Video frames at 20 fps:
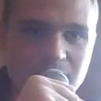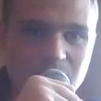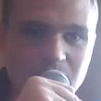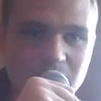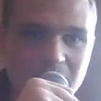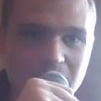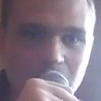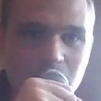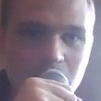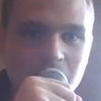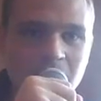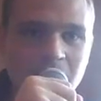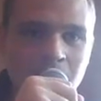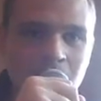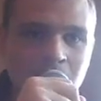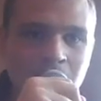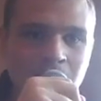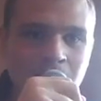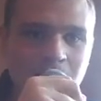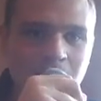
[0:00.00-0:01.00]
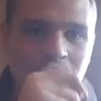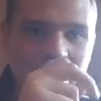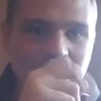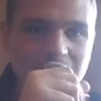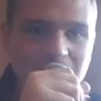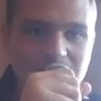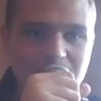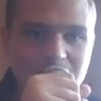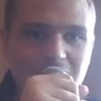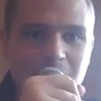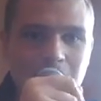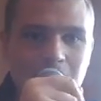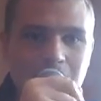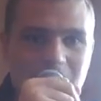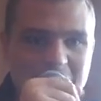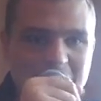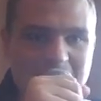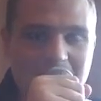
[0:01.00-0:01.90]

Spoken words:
background. He taught Ben